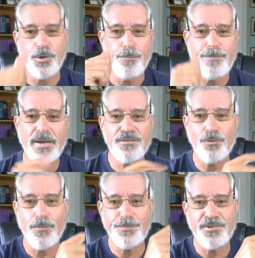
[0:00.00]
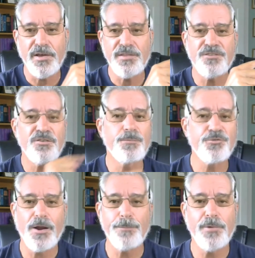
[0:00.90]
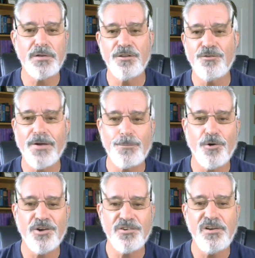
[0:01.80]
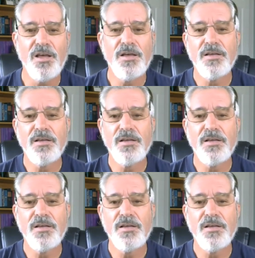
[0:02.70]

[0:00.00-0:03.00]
Go back to the website, the subscribe button in the right margin.